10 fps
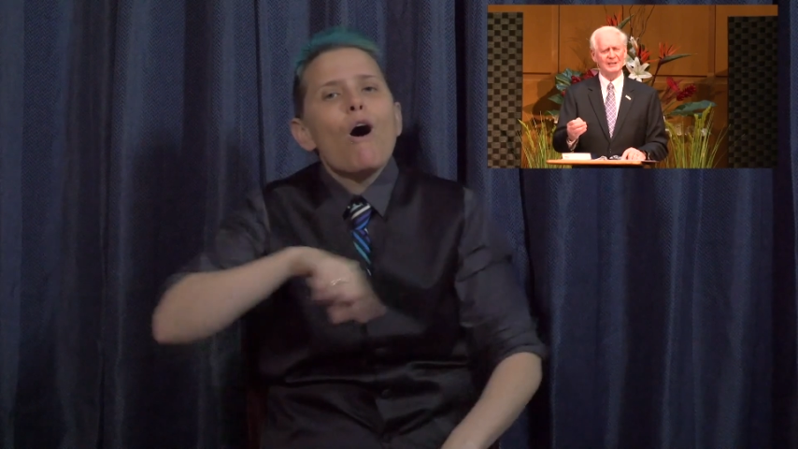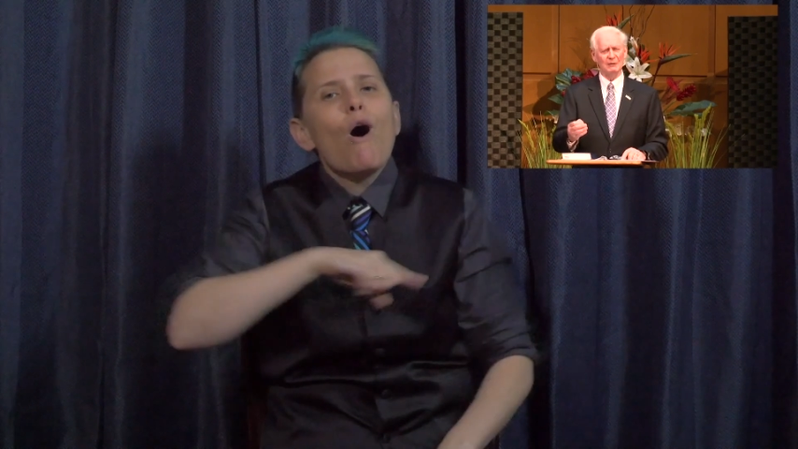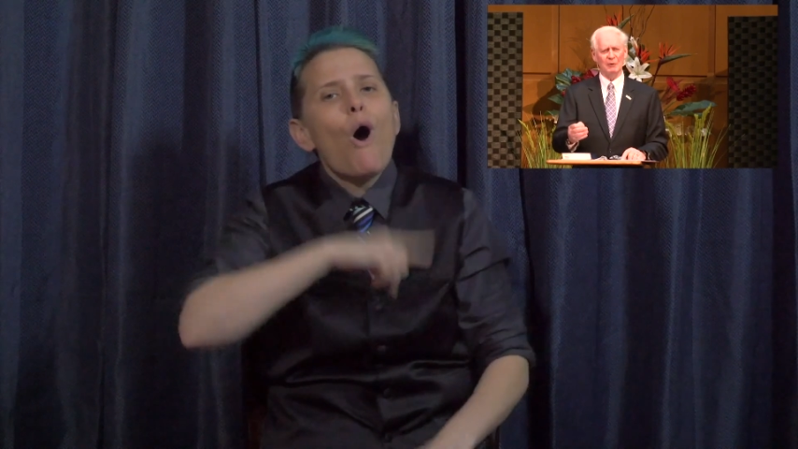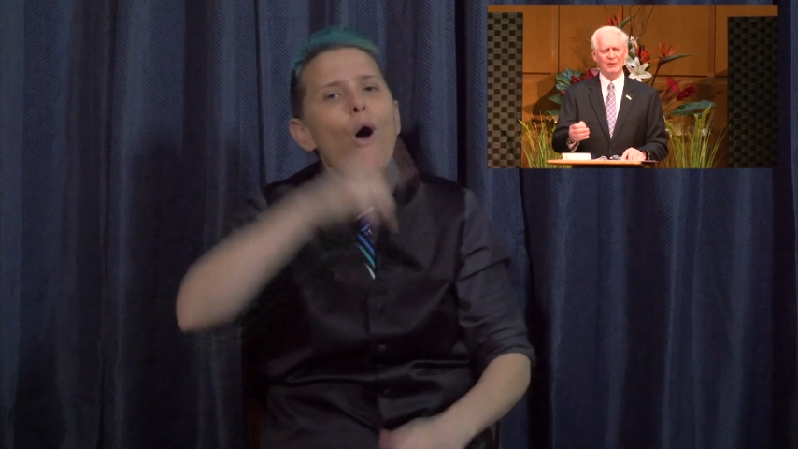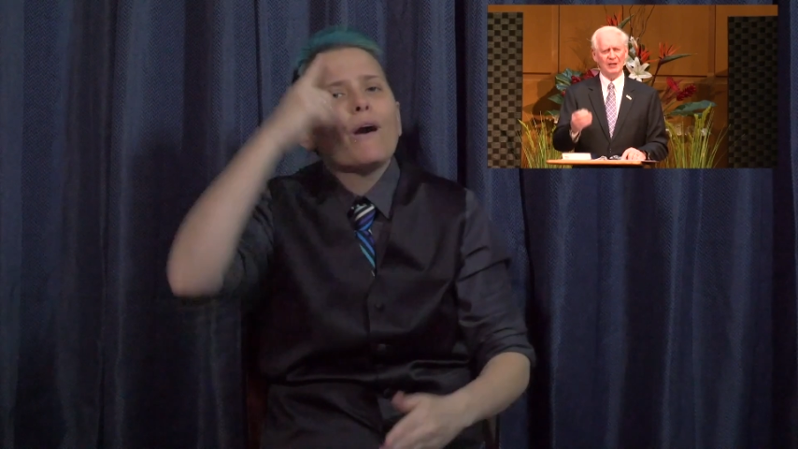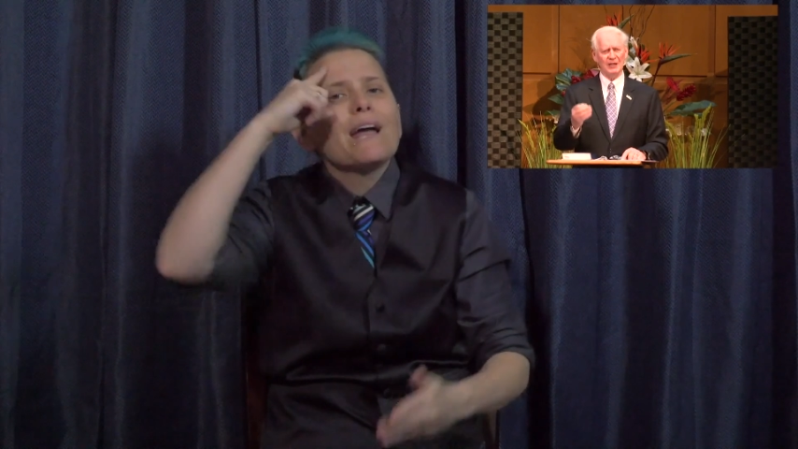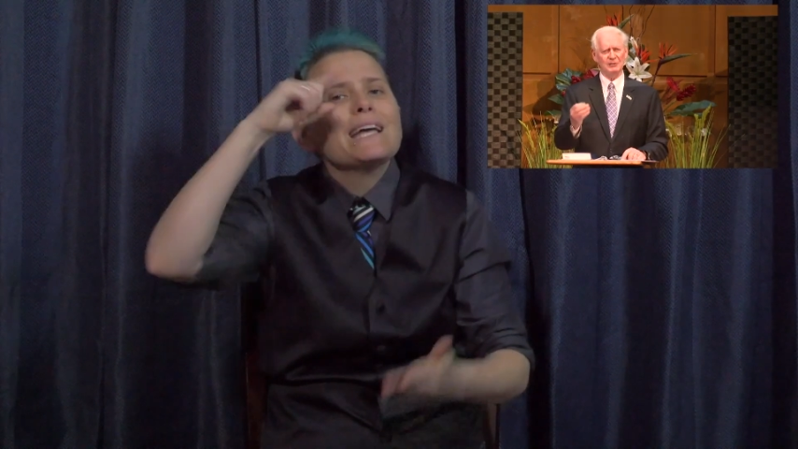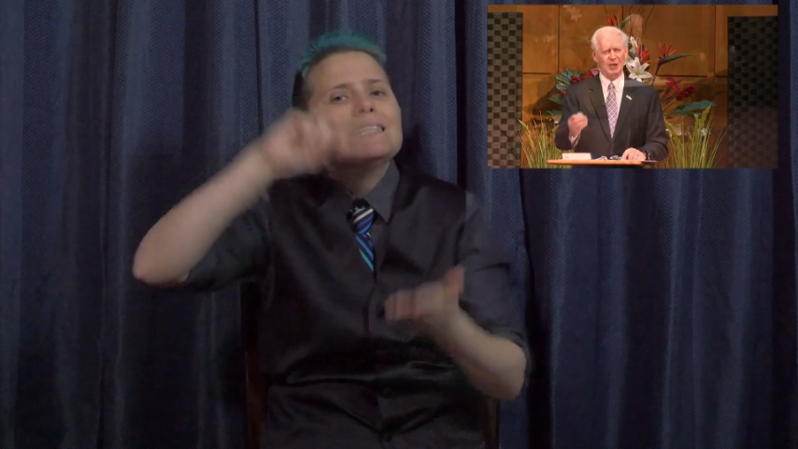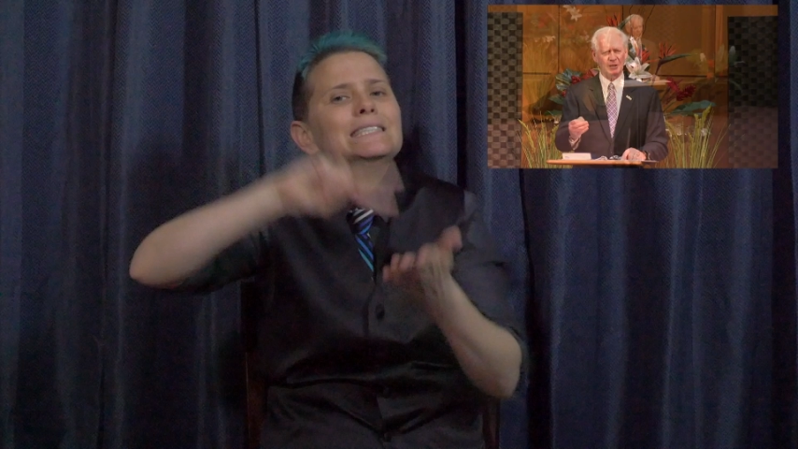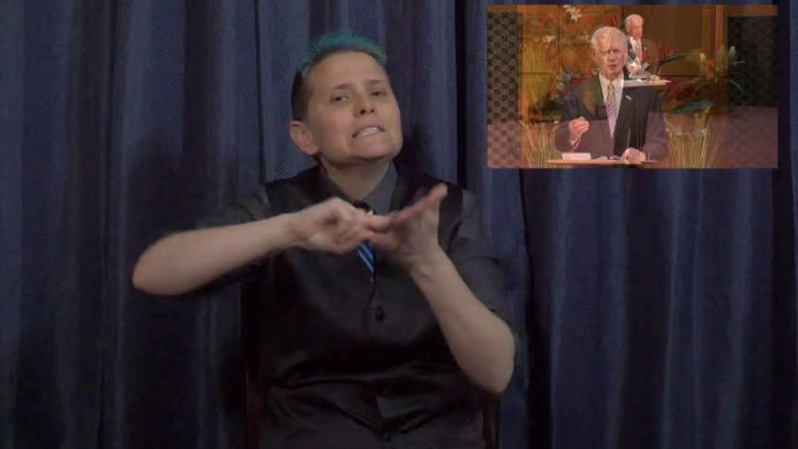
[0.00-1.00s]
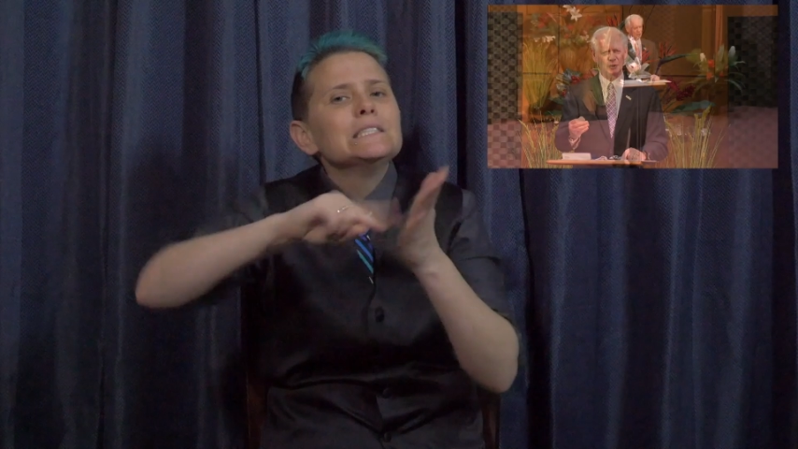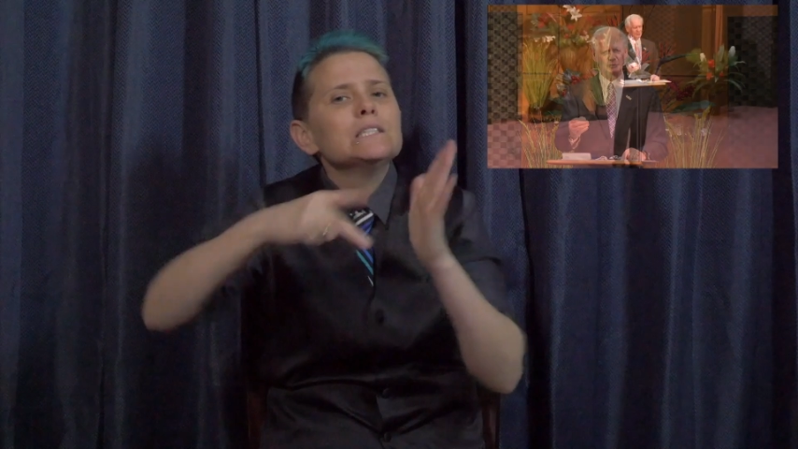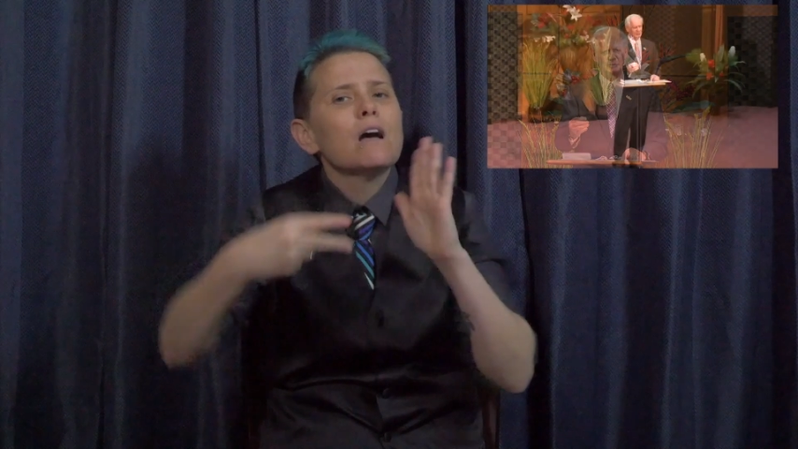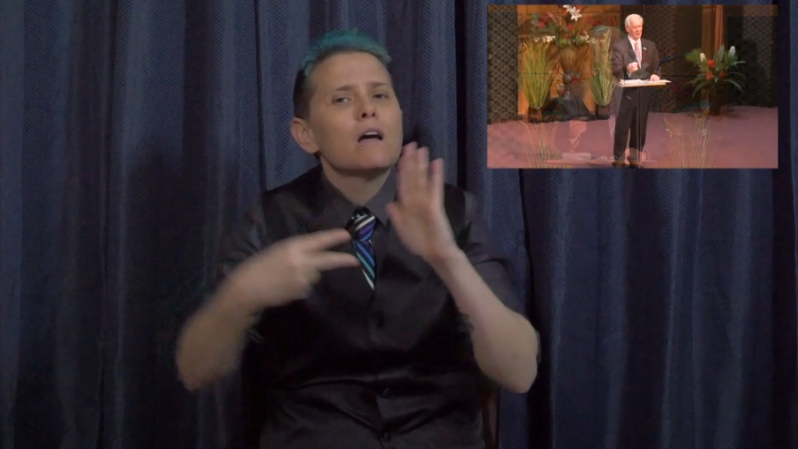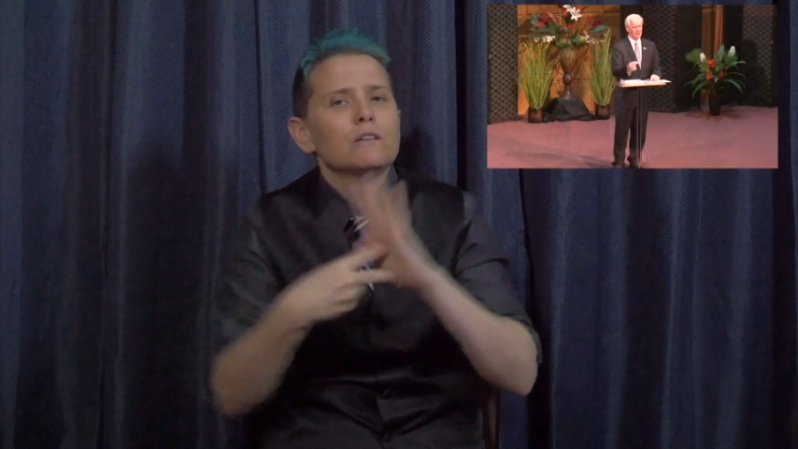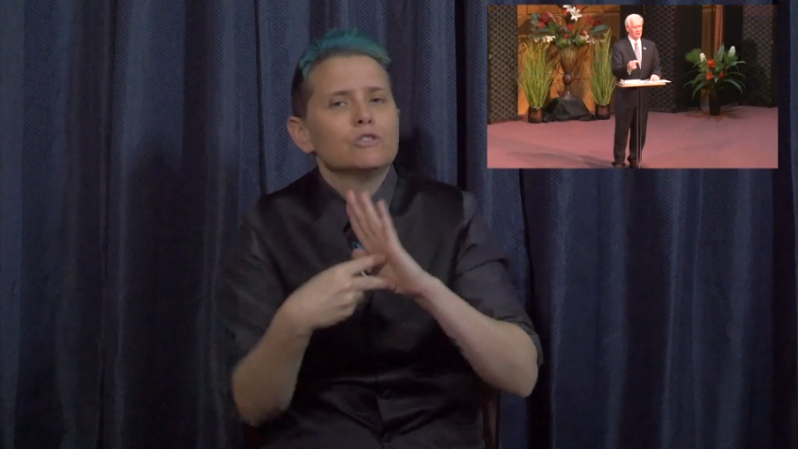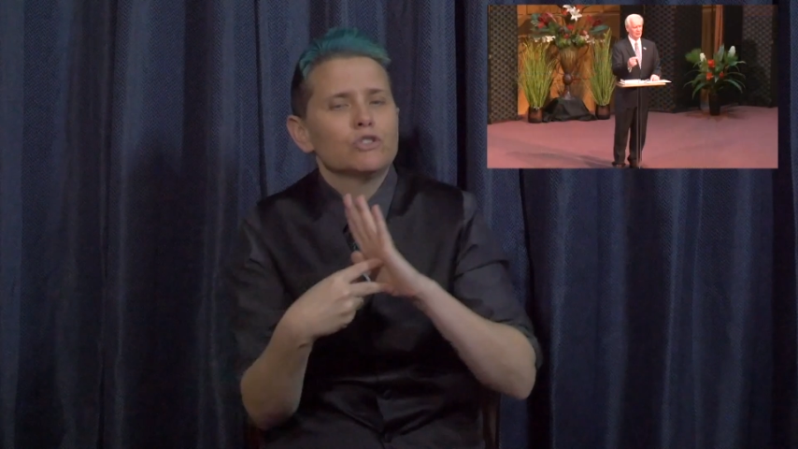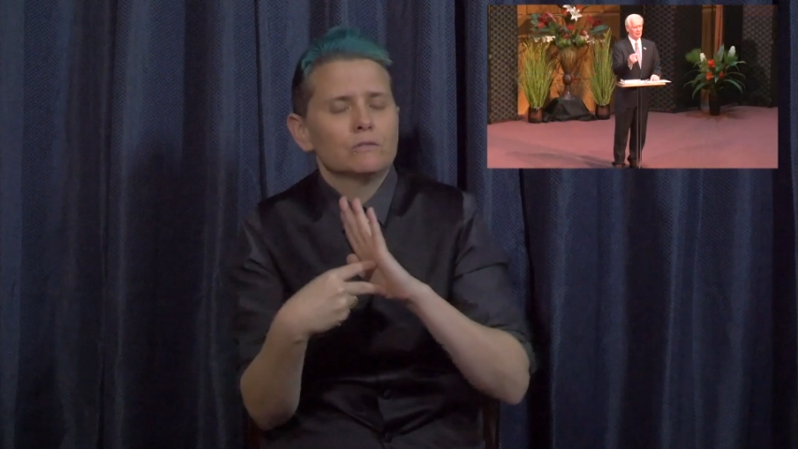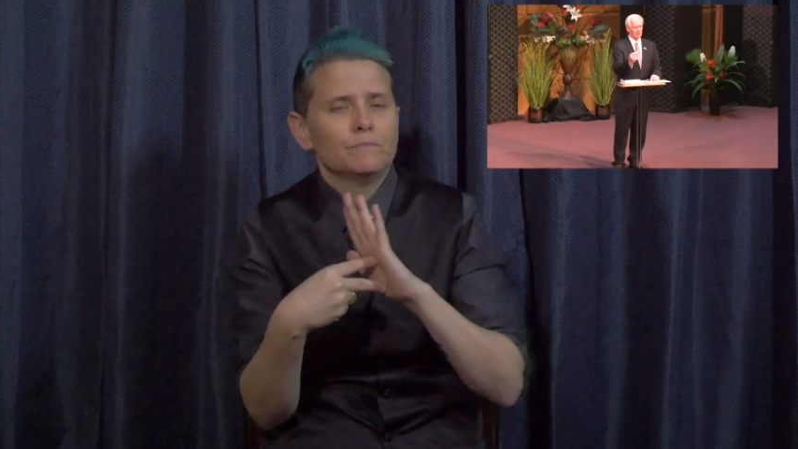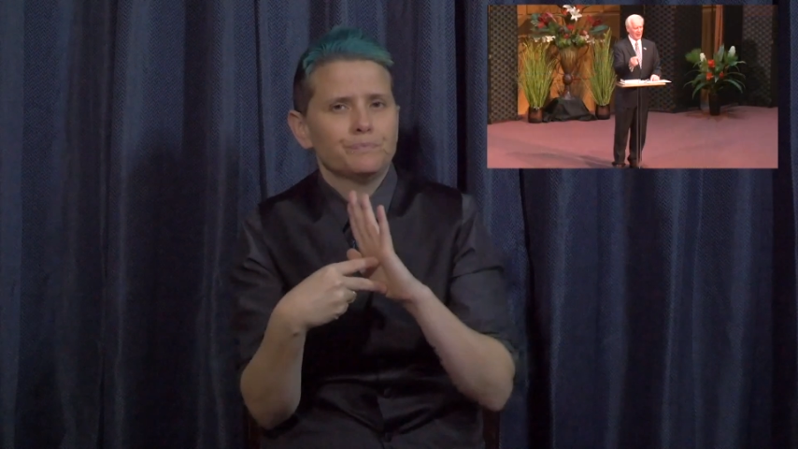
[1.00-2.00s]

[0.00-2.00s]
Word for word: with an intention to look